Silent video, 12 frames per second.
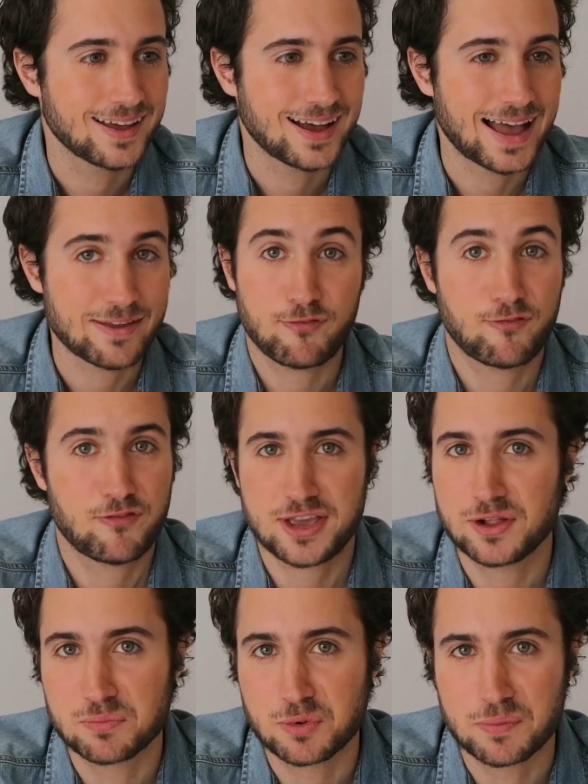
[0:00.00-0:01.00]
I
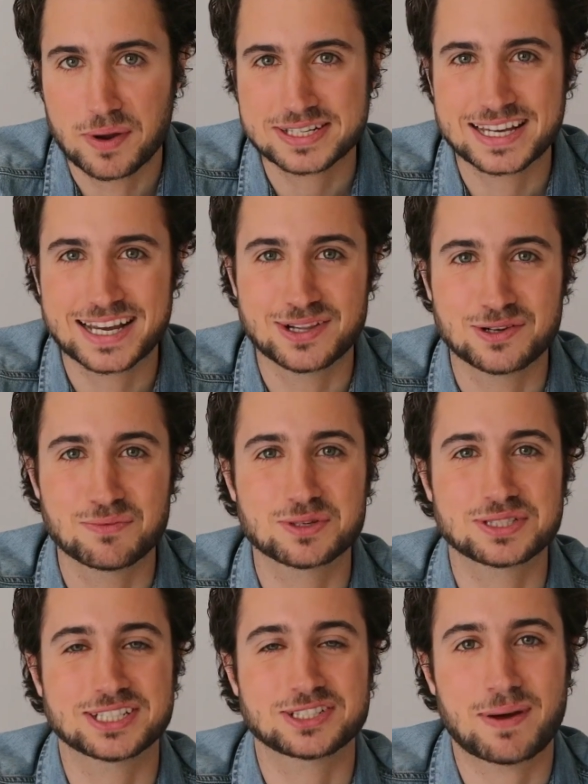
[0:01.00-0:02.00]
feel more Mexican
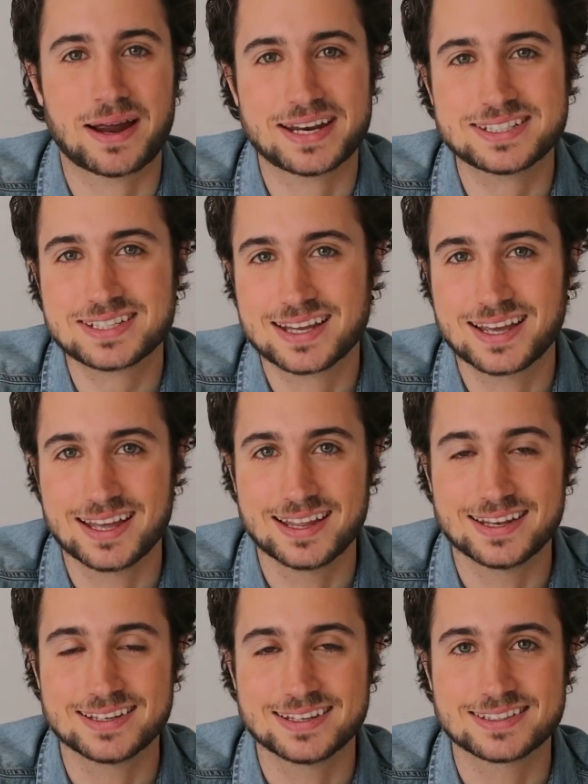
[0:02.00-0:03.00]
almost than Spanish,
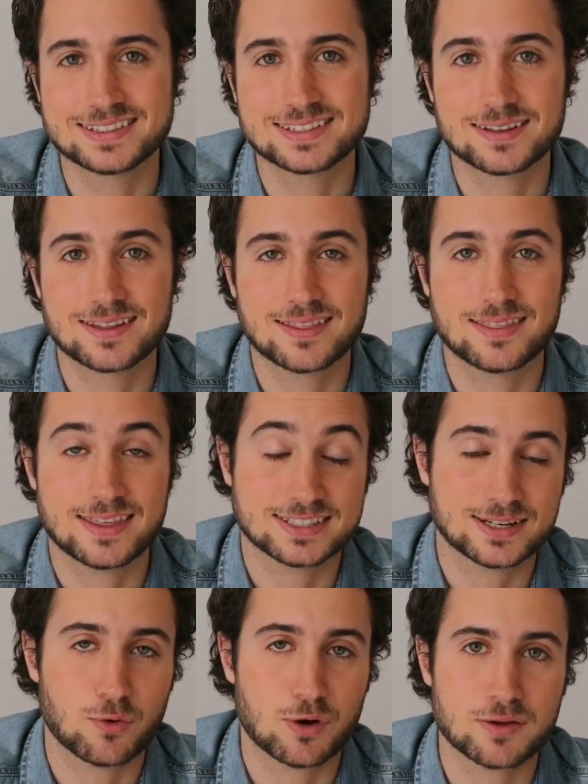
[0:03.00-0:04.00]
and things
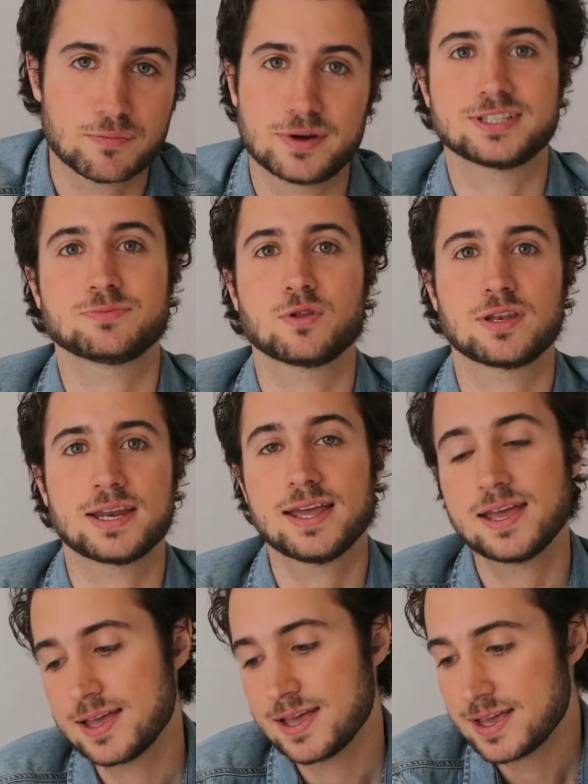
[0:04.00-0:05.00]
are working pretty smoothly.
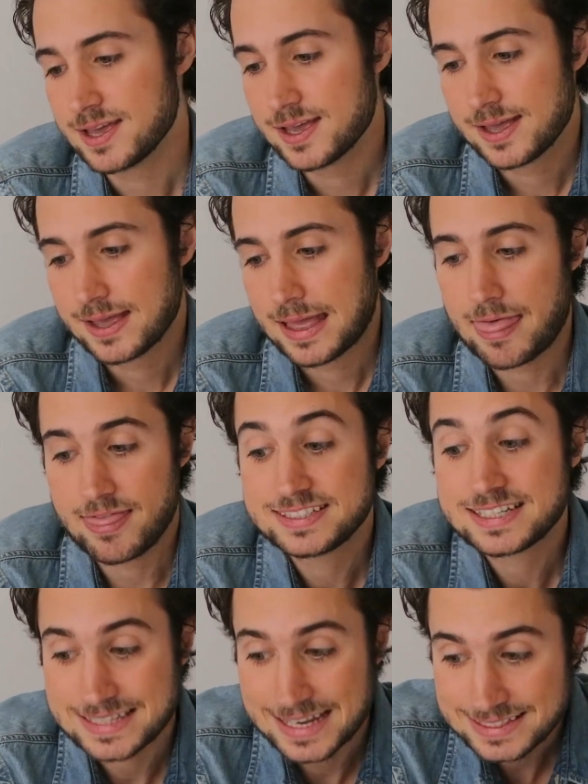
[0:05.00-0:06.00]
And this
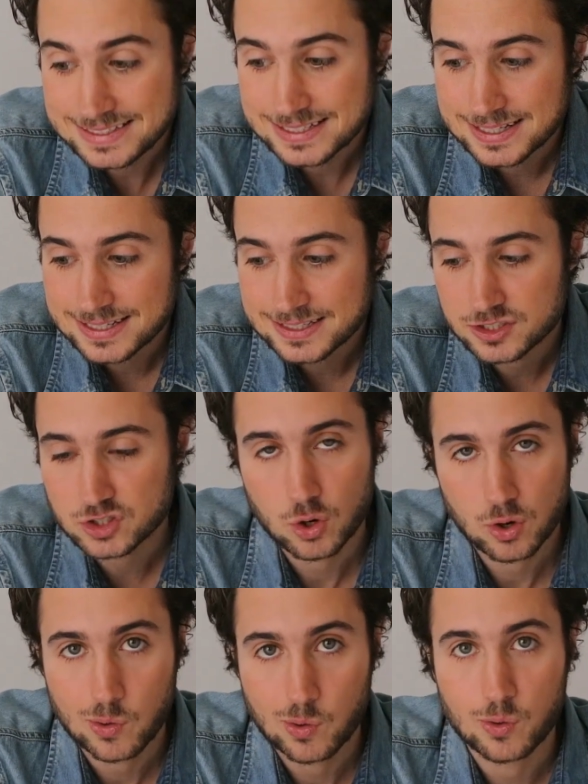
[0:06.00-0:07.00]
is it.
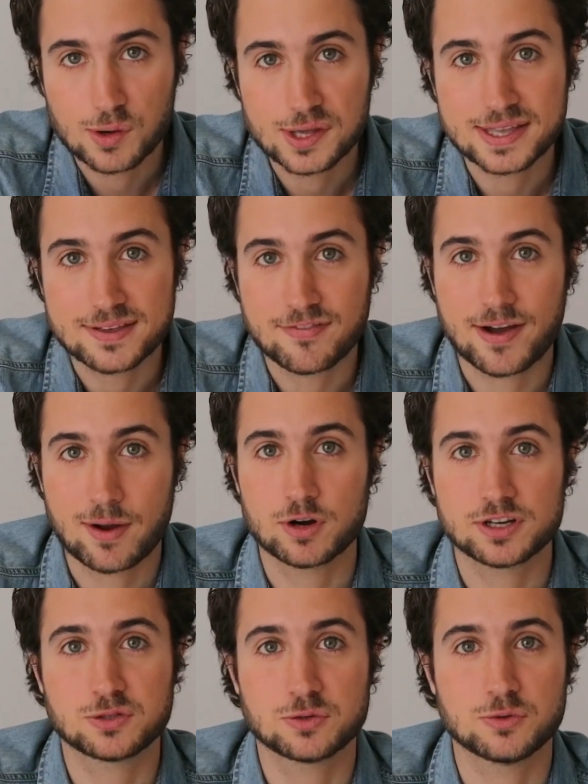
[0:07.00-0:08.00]
So if I
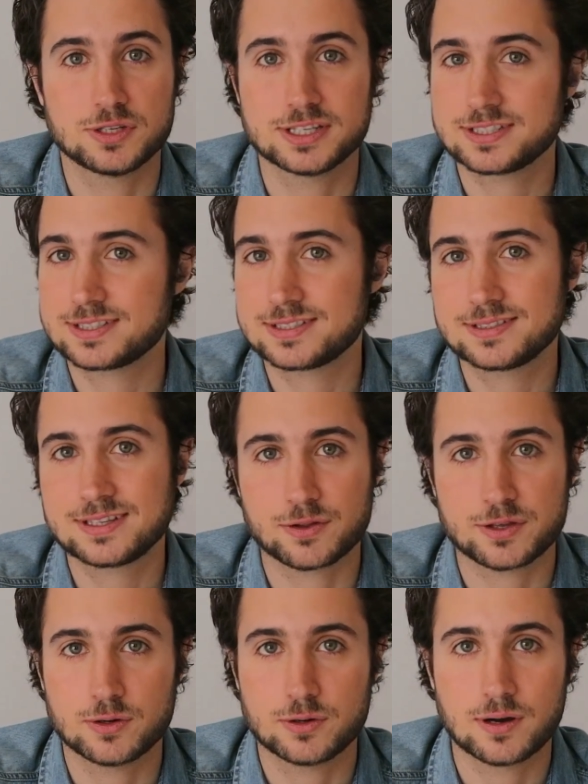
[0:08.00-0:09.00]
were to just tell
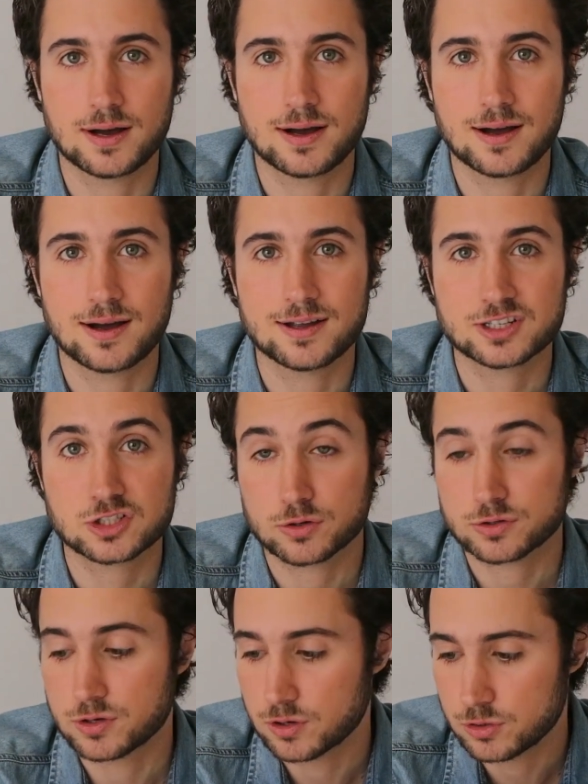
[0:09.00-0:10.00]
you a
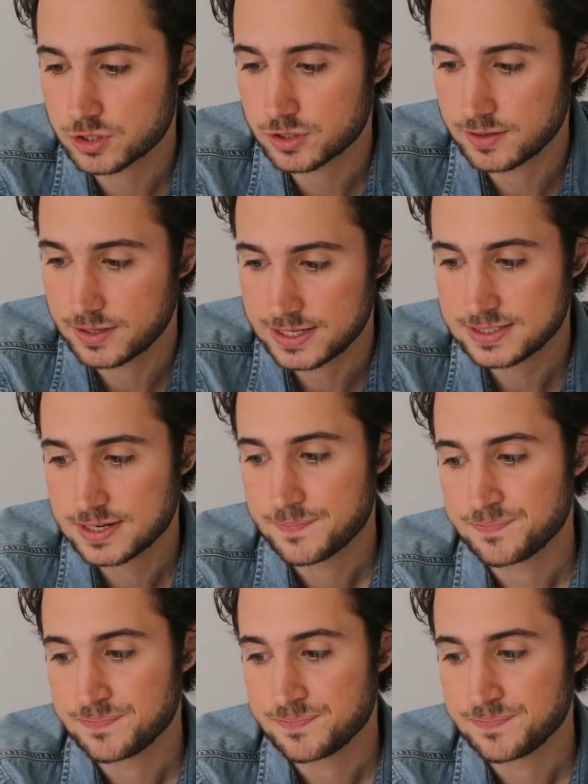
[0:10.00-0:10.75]
short conclusion on this,